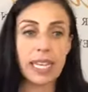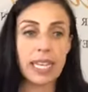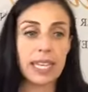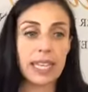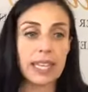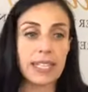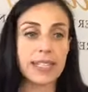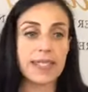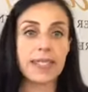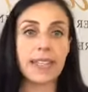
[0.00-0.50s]

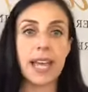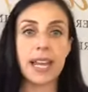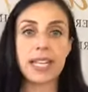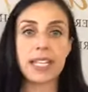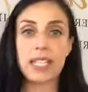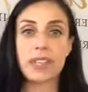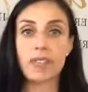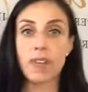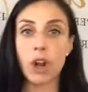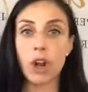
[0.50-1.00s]
The
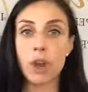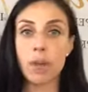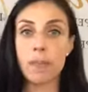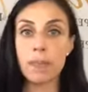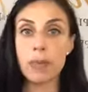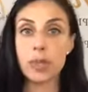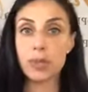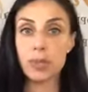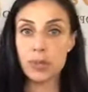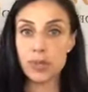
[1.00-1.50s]
status of our
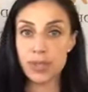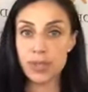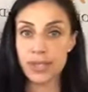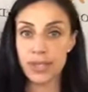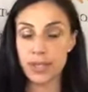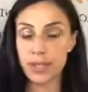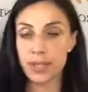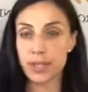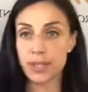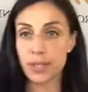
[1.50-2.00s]
immune
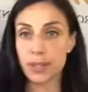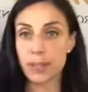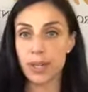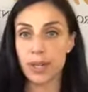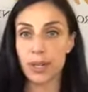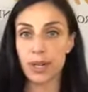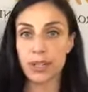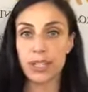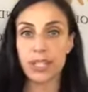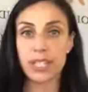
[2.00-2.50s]
system and
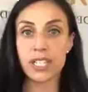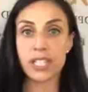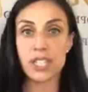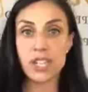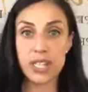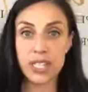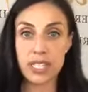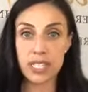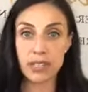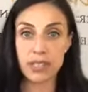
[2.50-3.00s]
our
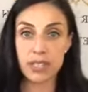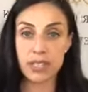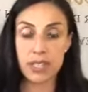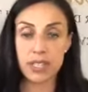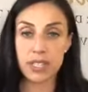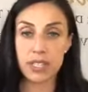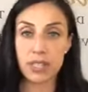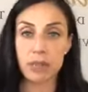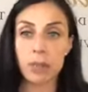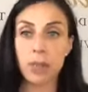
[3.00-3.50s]
digestive
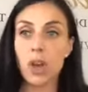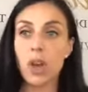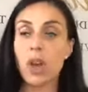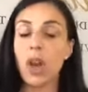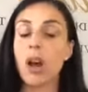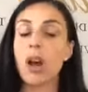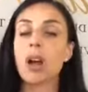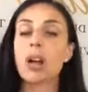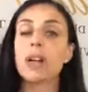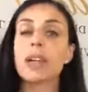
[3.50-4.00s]
system
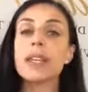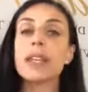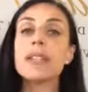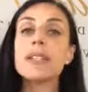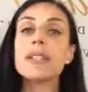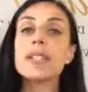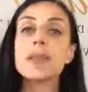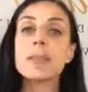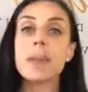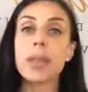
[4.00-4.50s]
are
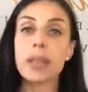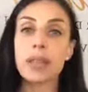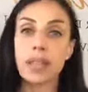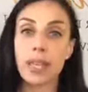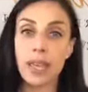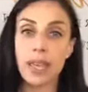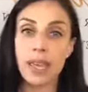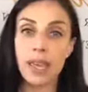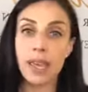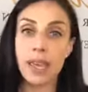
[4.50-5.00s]

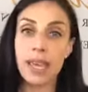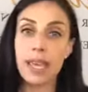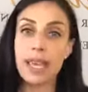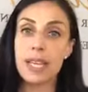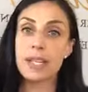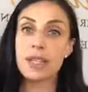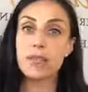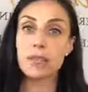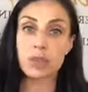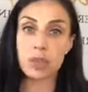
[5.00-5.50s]
intimately
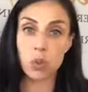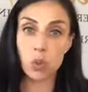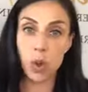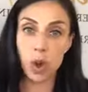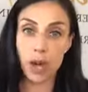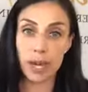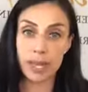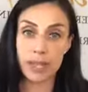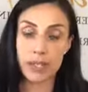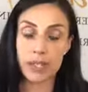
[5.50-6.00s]

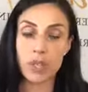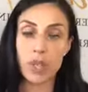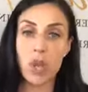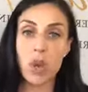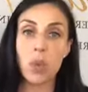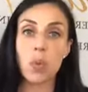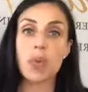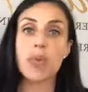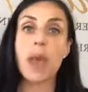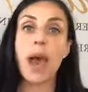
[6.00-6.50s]
intertwined
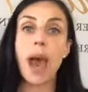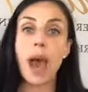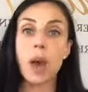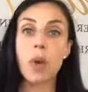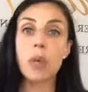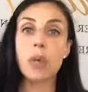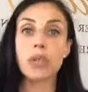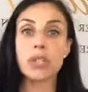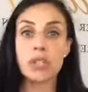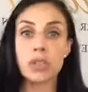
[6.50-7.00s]
with how
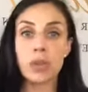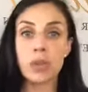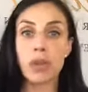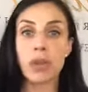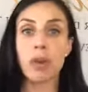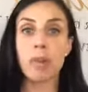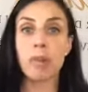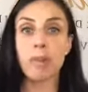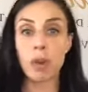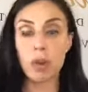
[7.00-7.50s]
we're doing
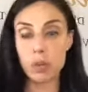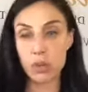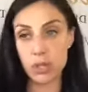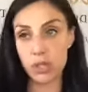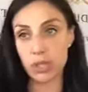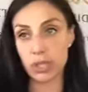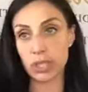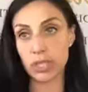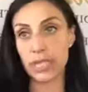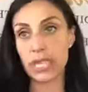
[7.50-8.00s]

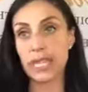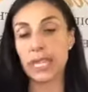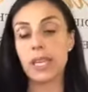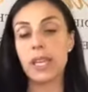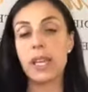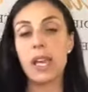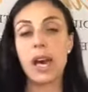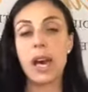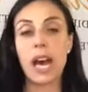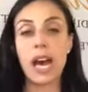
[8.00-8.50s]
emotionally
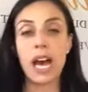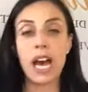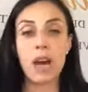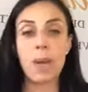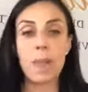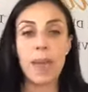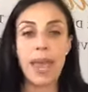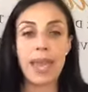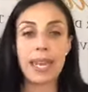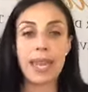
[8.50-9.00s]

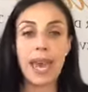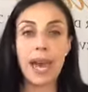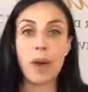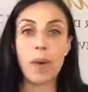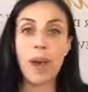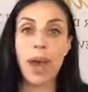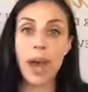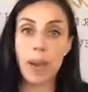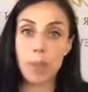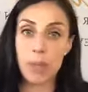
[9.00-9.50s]
and how
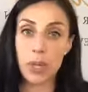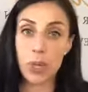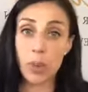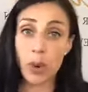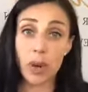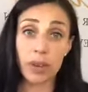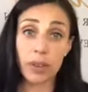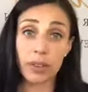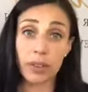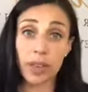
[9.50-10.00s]
happy you
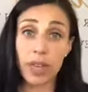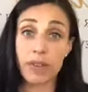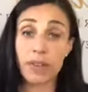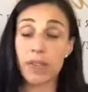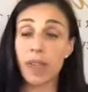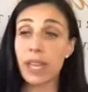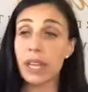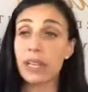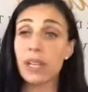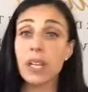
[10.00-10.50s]
are in life.
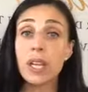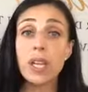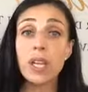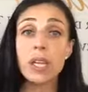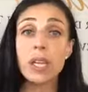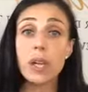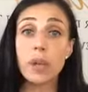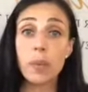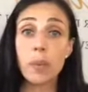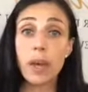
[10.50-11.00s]
And
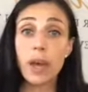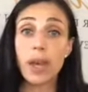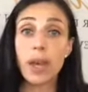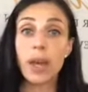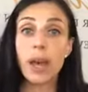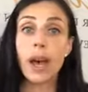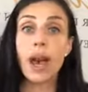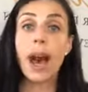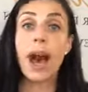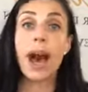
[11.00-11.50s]
you know what?
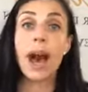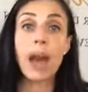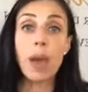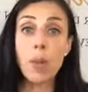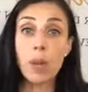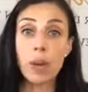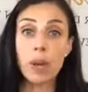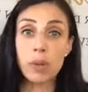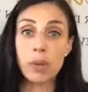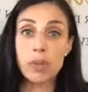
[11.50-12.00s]
I
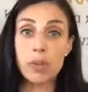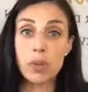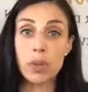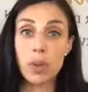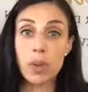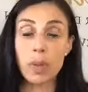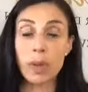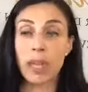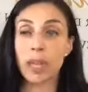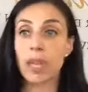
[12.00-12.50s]
want to
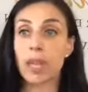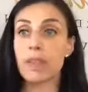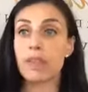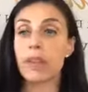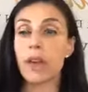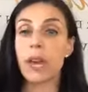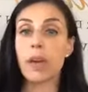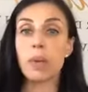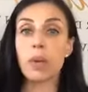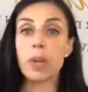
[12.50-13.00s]
enjoy my life.
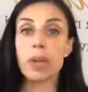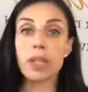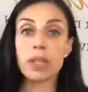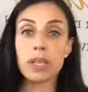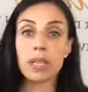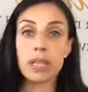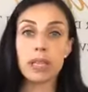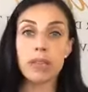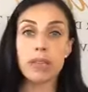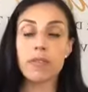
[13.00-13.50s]
I want to
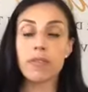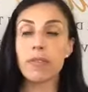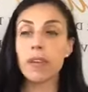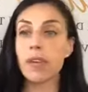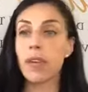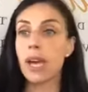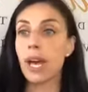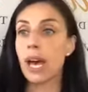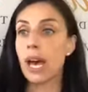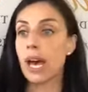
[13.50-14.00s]
live
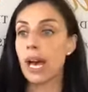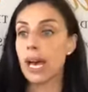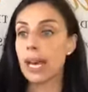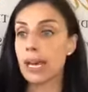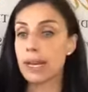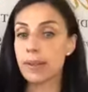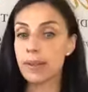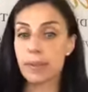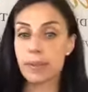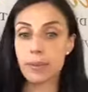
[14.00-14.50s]

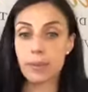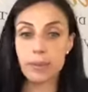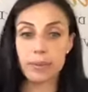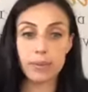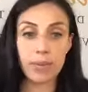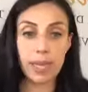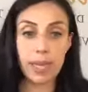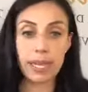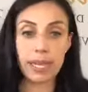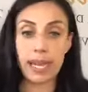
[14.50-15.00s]

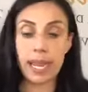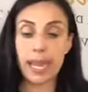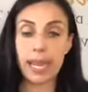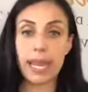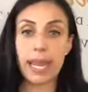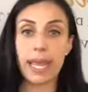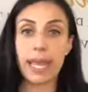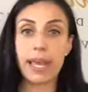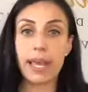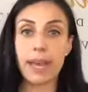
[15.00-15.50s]

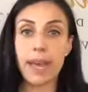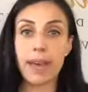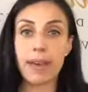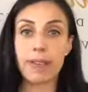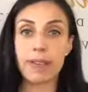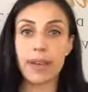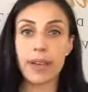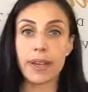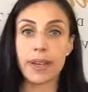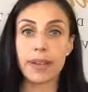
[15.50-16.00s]
and
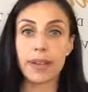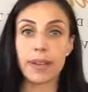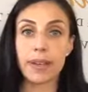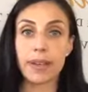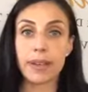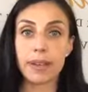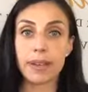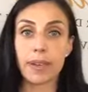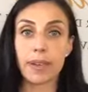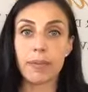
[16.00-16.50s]
have
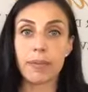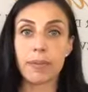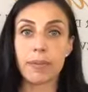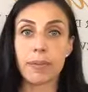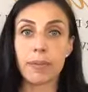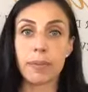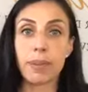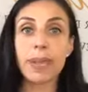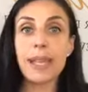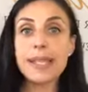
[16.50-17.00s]
a
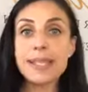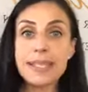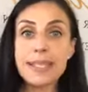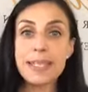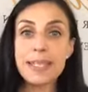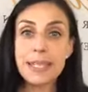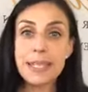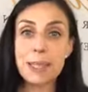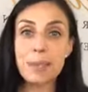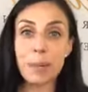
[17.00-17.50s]

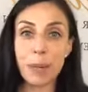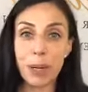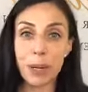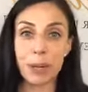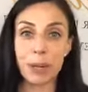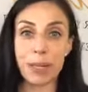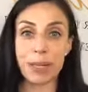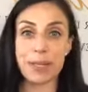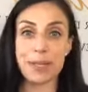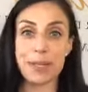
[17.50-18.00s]
pleasant
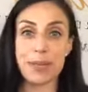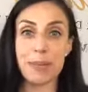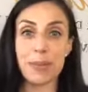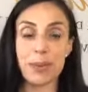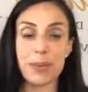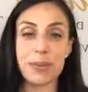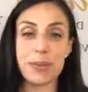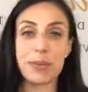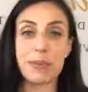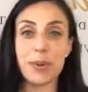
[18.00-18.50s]
experience the
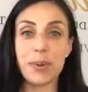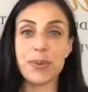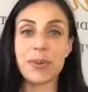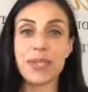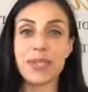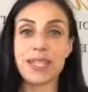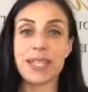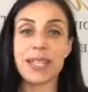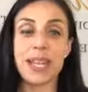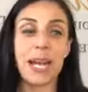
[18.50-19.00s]
most
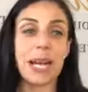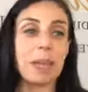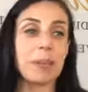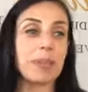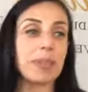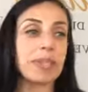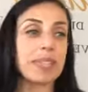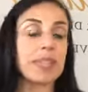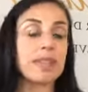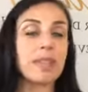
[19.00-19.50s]
of the time,
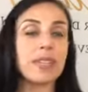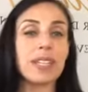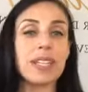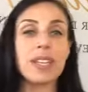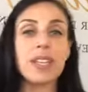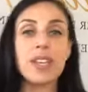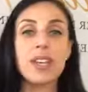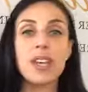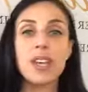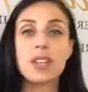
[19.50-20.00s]
live in
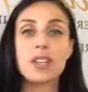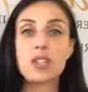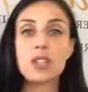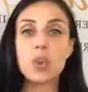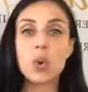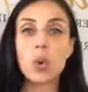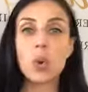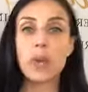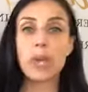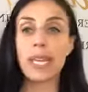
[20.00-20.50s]

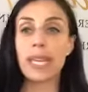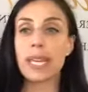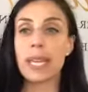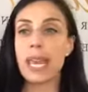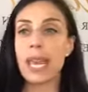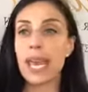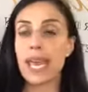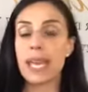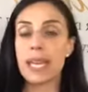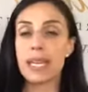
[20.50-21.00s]
joy
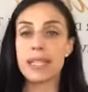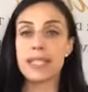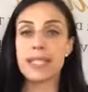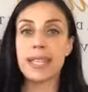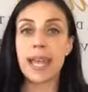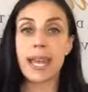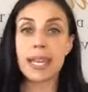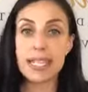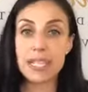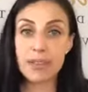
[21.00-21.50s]
and
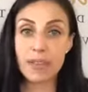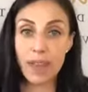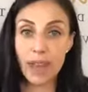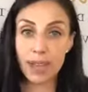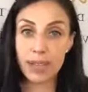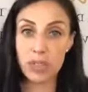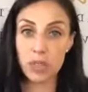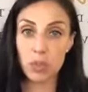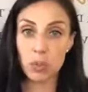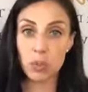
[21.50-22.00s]

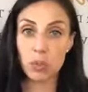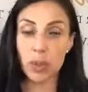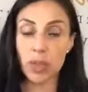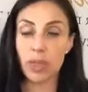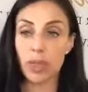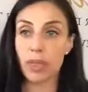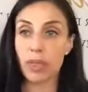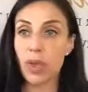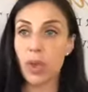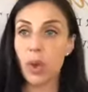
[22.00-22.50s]
satisfaction
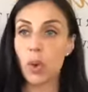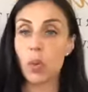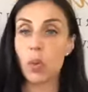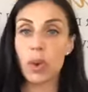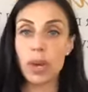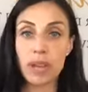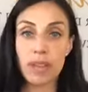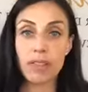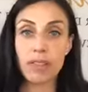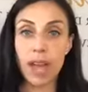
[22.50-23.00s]
with
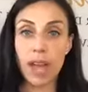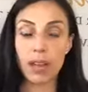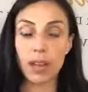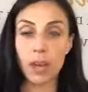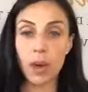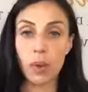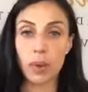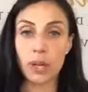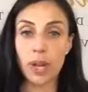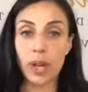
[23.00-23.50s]
what I've got
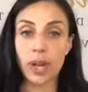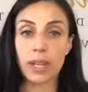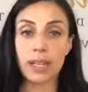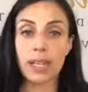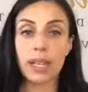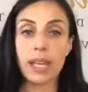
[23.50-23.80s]
going on.